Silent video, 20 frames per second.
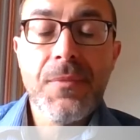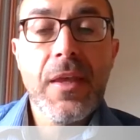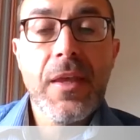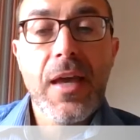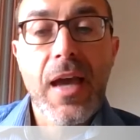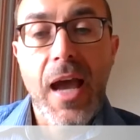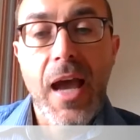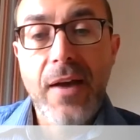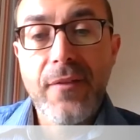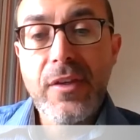
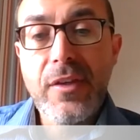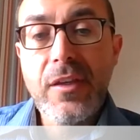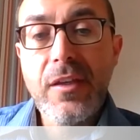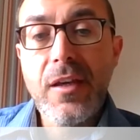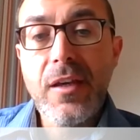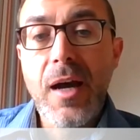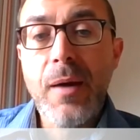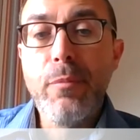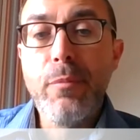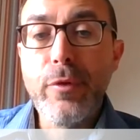
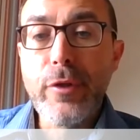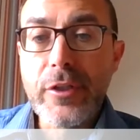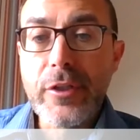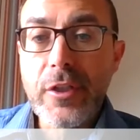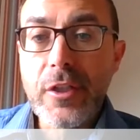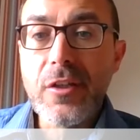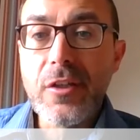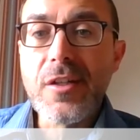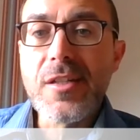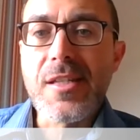having a
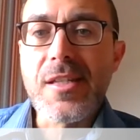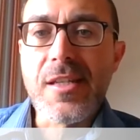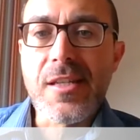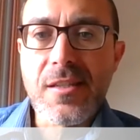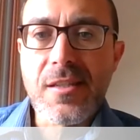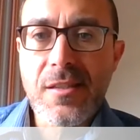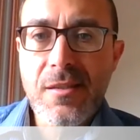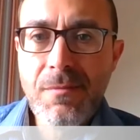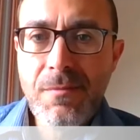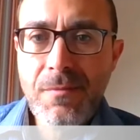political
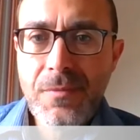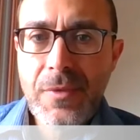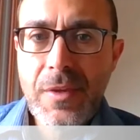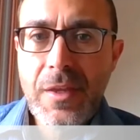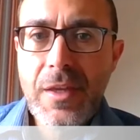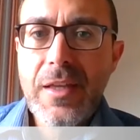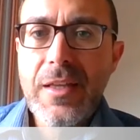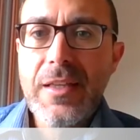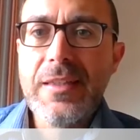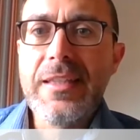system
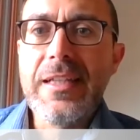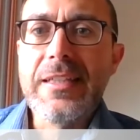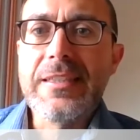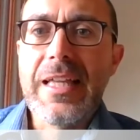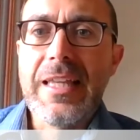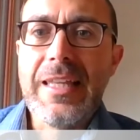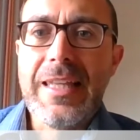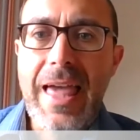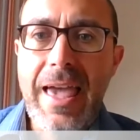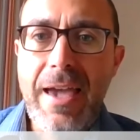that
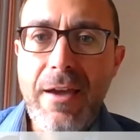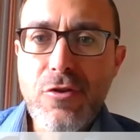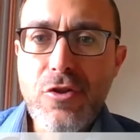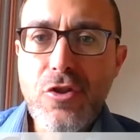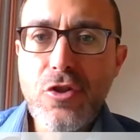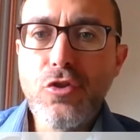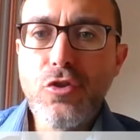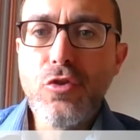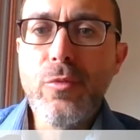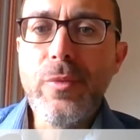allows
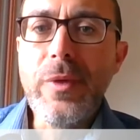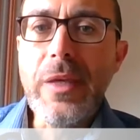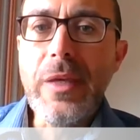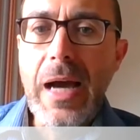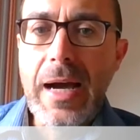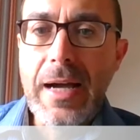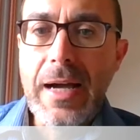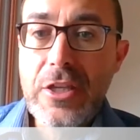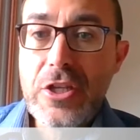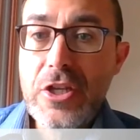you to be
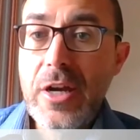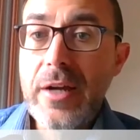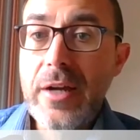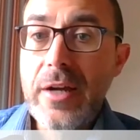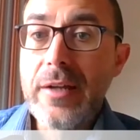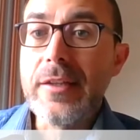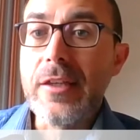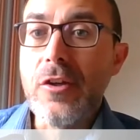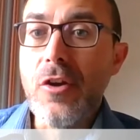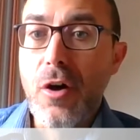
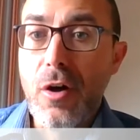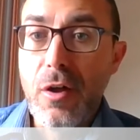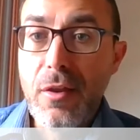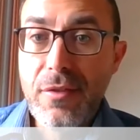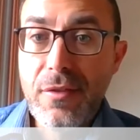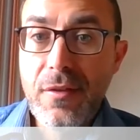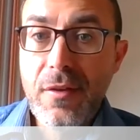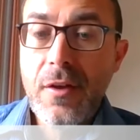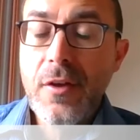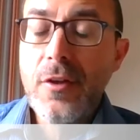agile enough
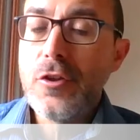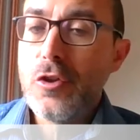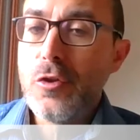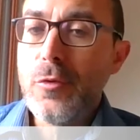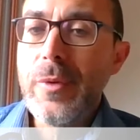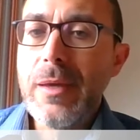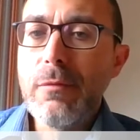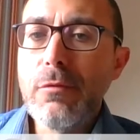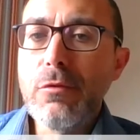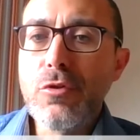to
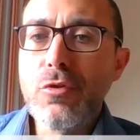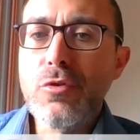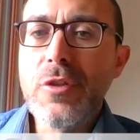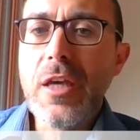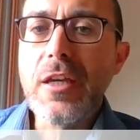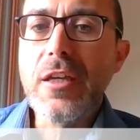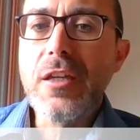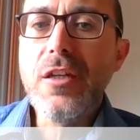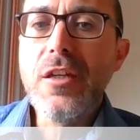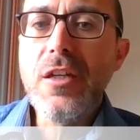be able to
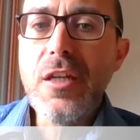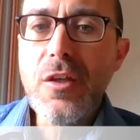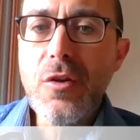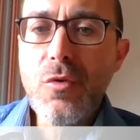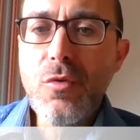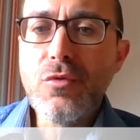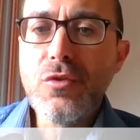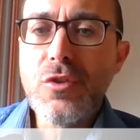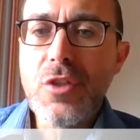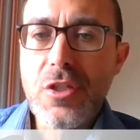take
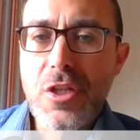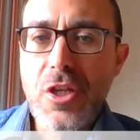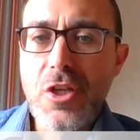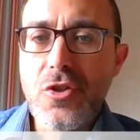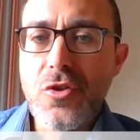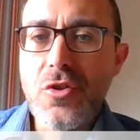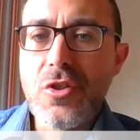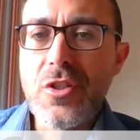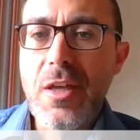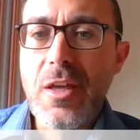new
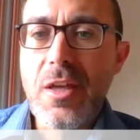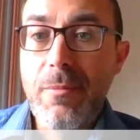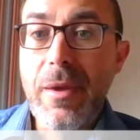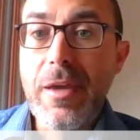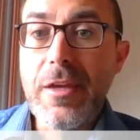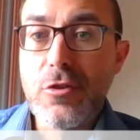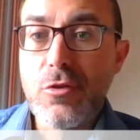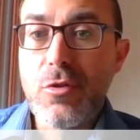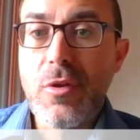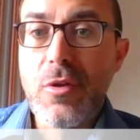decisions that are
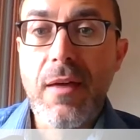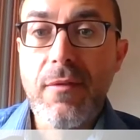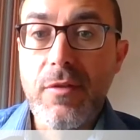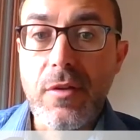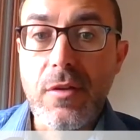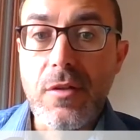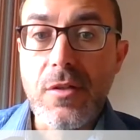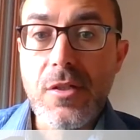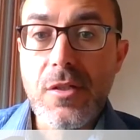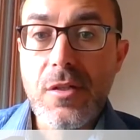based on
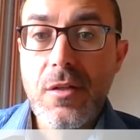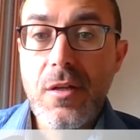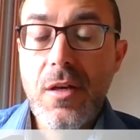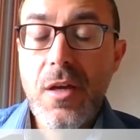evidence.